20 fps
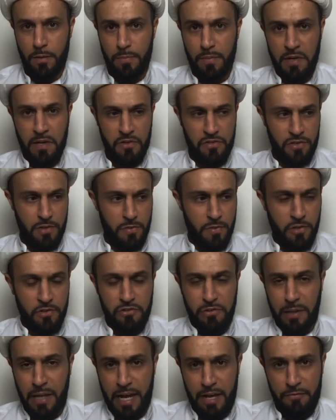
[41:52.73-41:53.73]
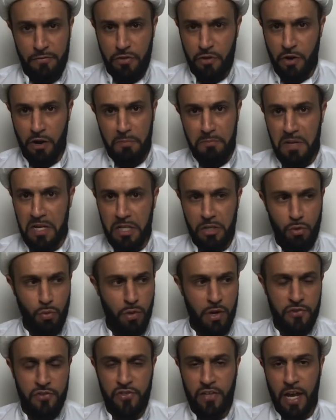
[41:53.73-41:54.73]
Because in this life, there are many
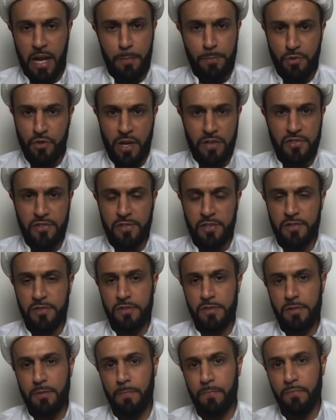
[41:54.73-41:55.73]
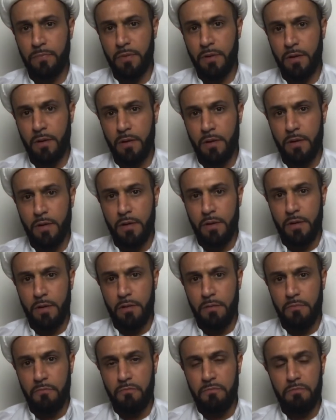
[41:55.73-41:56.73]
who escape justice.
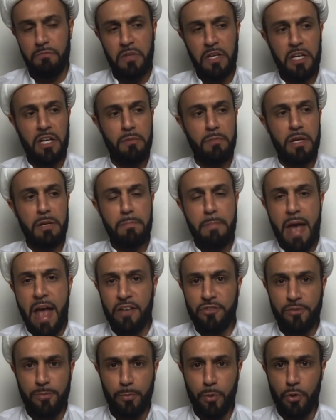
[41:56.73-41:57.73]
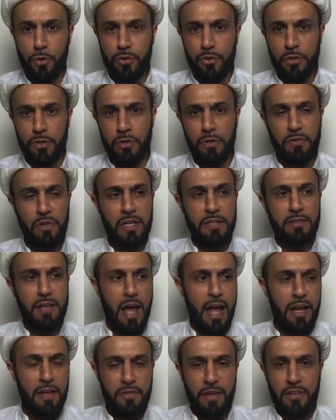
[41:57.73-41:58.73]
They commit mass murder, they
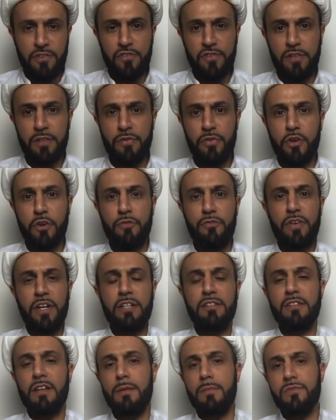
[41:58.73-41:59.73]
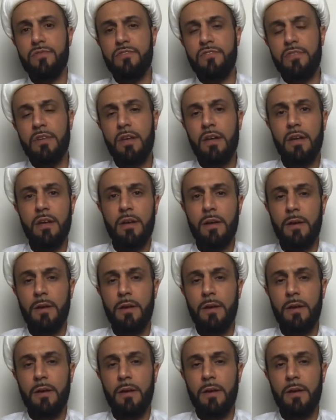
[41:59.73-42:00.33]
die, and that's it. Their victims